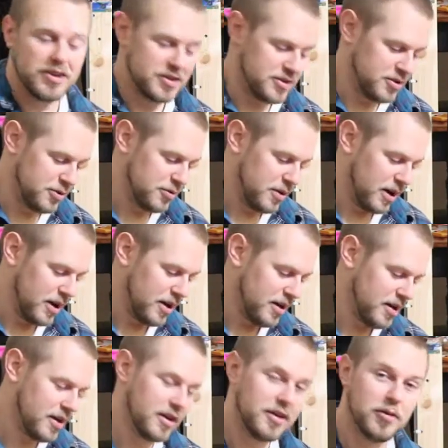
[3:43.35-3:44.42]
to, uh,
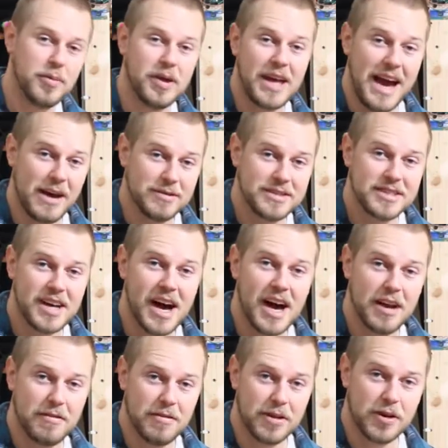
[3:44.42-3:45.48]
to be
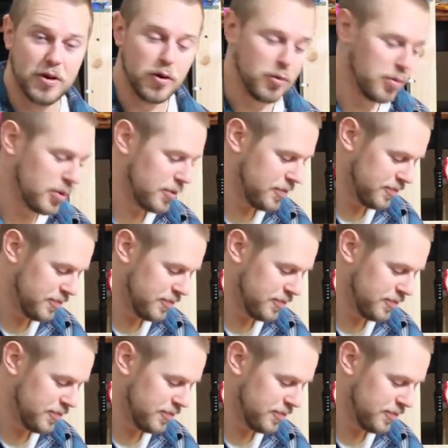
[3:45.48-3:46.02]
outside of the coop.